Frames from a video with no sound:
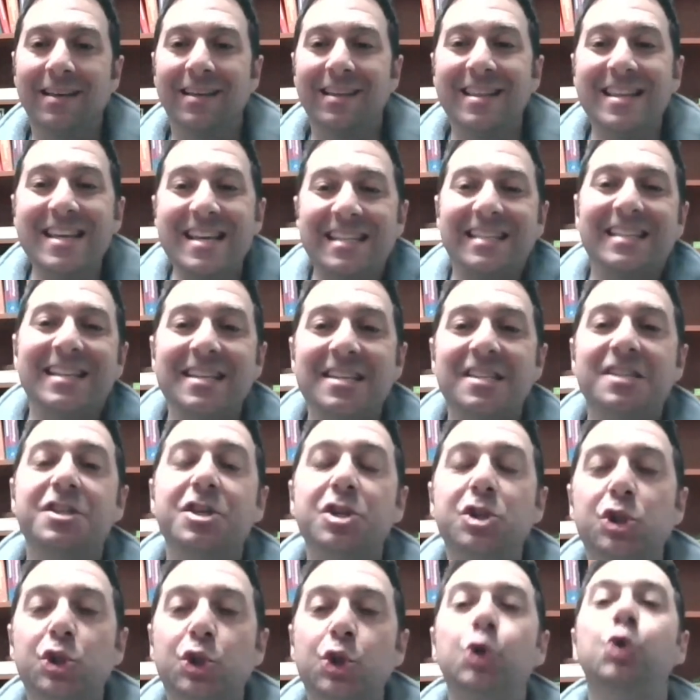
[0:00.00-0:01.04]
This is
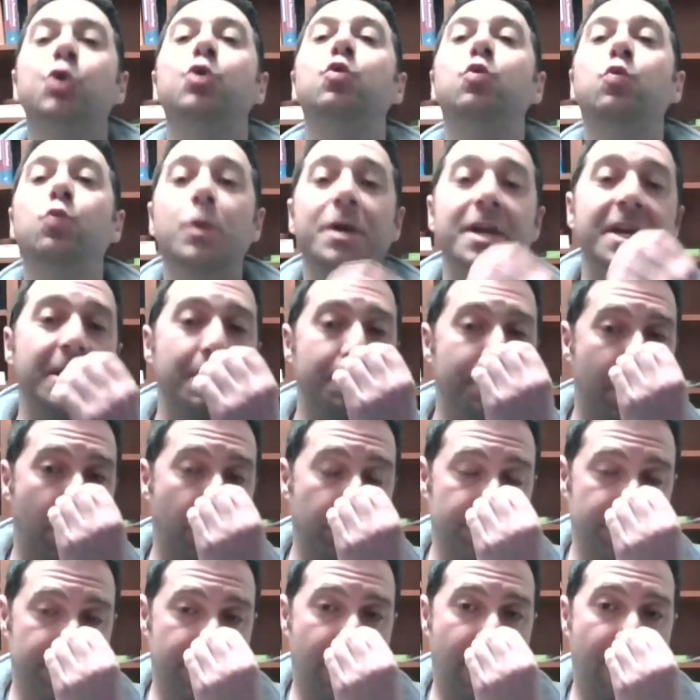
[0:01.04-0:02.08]
the 2-week
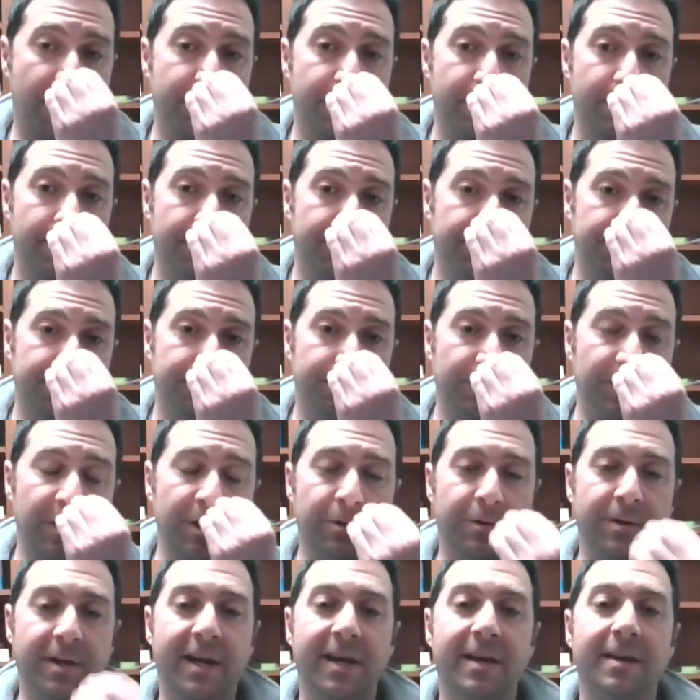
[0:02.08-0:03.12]
post-op,
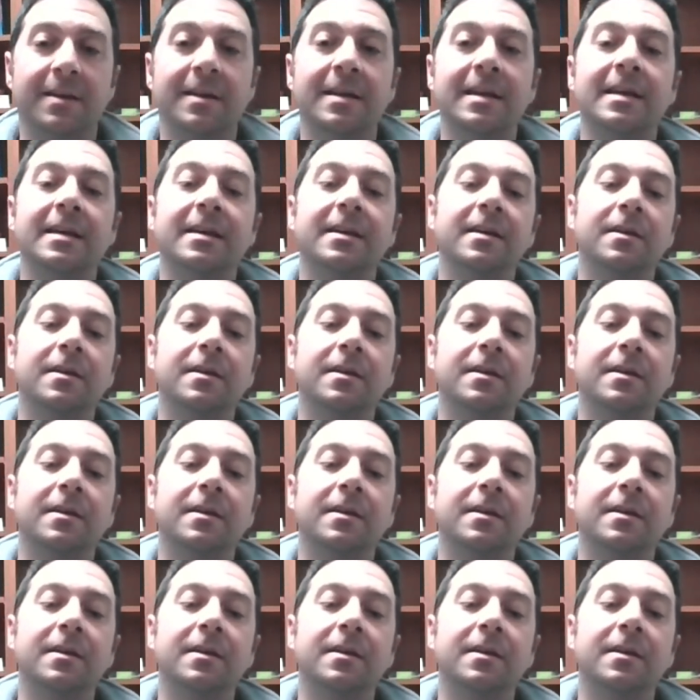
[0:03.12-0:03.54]
okay?